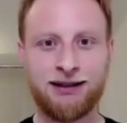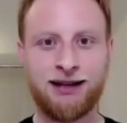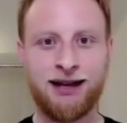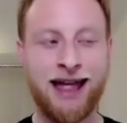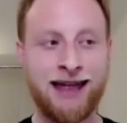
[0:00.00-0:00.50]

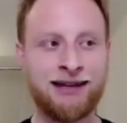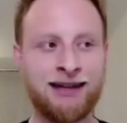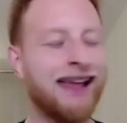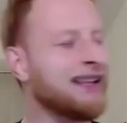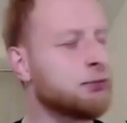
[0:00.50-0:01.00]
and
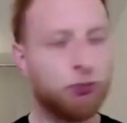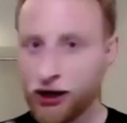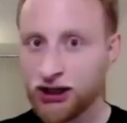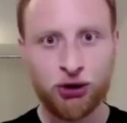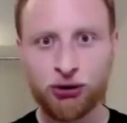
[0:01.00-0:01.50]

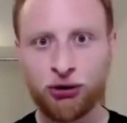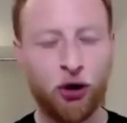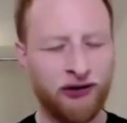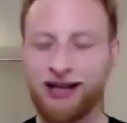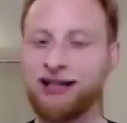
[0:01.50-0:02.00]
expression
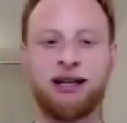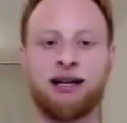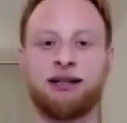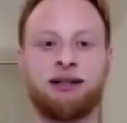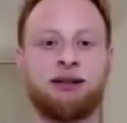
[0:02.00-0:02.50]
of any
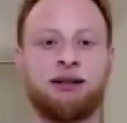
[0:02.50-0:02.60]
kind.